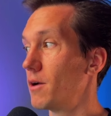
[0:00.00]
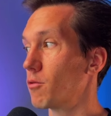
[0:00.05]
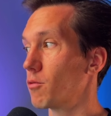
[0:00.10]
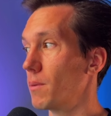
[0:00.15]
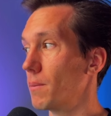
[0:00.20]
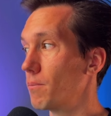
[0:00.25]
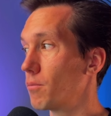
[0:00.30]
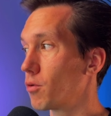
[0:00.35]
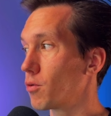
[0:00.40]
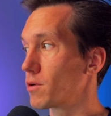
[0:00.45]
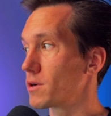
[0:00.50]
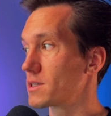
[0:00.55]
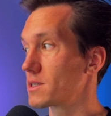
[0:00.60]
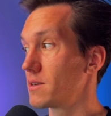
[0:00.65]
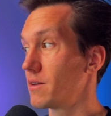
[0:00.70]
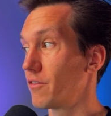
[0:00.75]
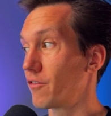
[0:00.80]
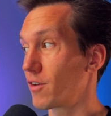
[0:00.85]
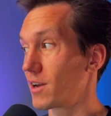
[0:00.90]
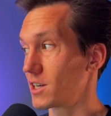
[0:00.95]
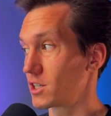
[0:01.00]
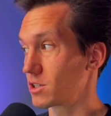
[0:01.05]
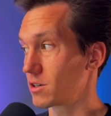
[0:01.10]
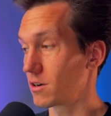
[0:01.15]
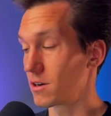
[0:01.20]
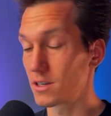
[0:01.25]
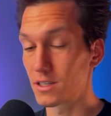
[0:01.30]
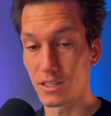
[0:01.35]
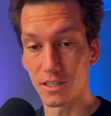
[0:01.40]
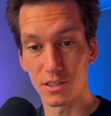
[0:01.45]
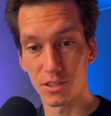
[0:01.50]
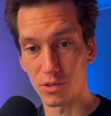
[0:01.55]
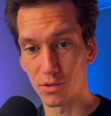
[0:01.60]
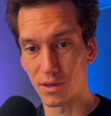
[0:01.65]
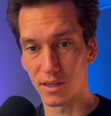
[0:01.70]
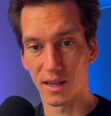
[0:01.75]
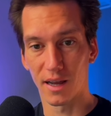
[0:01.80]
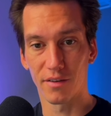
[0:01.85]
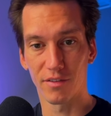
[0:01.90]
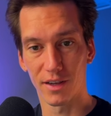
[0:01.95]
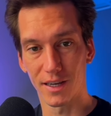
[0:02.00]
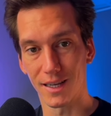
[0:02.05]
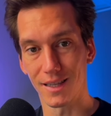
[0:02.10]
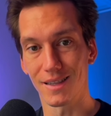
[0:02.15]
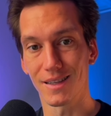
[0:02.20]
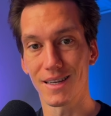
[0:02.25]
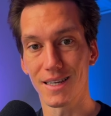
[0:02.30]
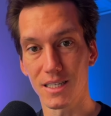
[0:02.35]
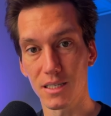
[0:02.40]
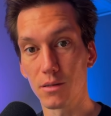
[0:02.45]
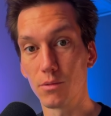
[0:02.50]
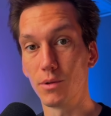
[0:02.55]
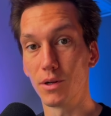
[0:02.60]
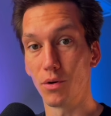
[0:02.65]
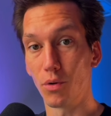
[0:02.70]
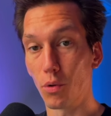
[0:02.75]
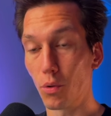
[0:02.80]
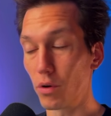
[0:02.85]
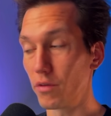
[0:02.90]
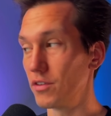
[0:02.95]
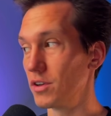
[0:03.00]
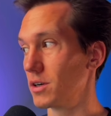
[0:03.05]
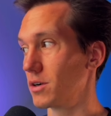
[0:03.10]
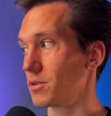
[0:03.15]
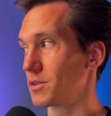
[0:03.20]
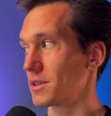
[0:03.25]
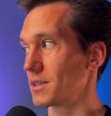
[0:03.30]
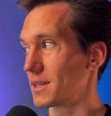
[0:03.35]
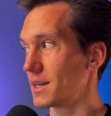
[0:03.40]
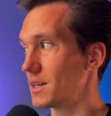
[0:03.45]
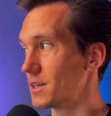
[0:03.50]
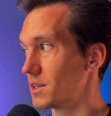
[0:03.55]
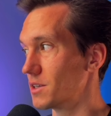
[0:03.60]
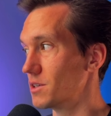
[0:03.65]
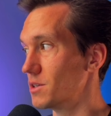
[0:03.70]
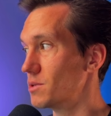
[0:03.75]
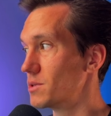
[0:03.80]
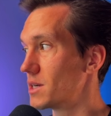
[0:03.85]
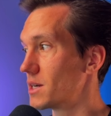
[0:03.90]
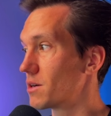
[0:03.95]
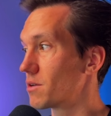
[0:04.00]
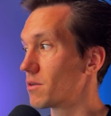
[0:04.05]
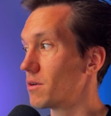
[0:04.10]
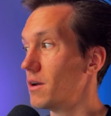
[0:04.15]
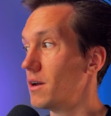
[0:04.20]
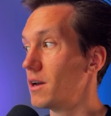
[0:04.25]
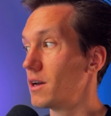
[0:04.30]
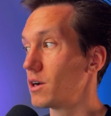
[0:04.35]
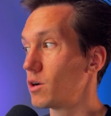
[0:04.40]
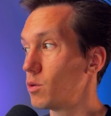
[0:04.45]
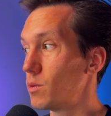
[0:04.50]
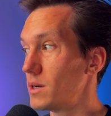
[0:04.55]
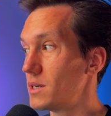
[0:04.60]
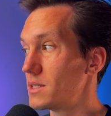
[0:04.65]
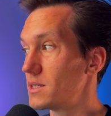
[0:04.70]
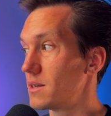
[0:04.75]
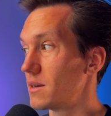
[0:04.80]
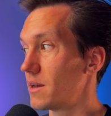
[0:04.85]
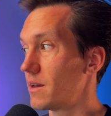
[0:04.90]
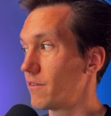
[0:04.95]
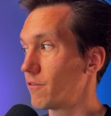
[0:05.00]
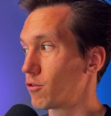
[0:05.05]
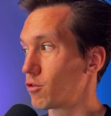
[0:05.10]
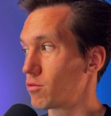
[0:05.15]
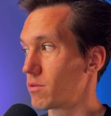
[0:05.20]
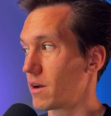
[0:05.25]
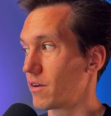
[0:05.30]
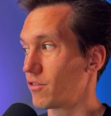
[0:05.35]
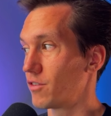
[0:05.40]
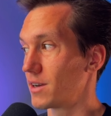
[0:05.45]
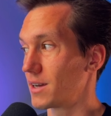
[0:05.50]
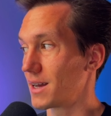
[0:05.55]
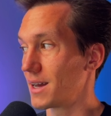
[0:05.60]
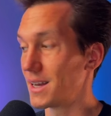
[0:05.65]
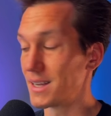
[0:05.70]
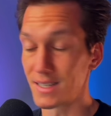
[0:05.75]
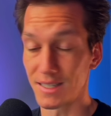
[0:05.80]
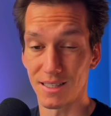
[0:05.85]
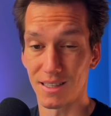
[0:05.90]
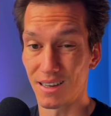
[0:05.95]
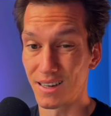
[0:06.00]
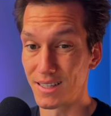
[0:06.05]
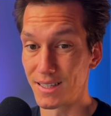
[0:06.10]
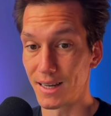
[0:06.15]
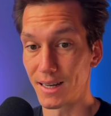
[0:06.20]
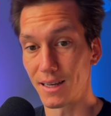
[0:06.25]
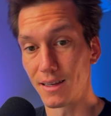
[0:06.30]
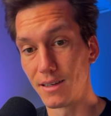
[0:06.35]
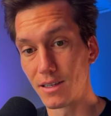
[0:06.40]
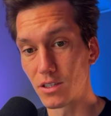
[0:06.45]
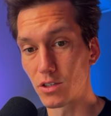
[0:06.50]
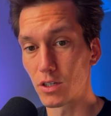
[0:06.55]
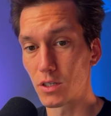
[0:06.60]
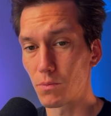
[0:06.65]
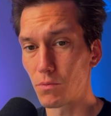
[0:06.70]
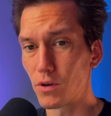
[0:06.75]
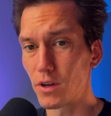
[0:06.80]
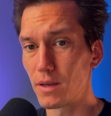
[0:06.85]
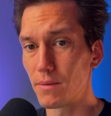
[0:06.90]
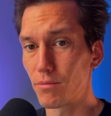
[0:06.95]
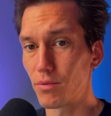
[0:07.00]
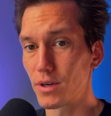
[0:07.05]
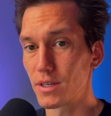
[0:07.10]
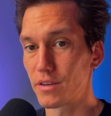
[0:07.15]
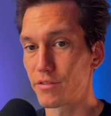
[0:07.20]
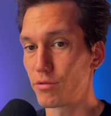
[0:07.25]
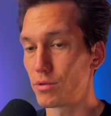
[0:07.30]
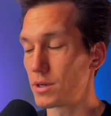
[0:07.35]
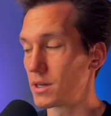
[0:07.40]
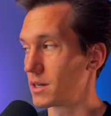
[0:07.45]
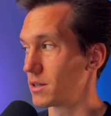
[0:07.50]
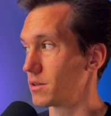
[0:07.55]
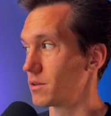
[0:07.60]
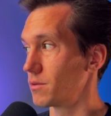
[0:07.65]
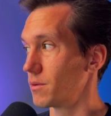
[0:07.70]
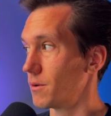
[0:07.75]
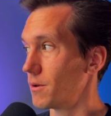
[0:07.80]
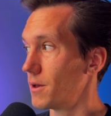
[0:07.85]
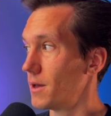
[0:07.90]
Reports, flashcards, so you can have like a test with all of the content that you can use here, quiz, infographic, and slide deck. So it's pretty impressive what you can do.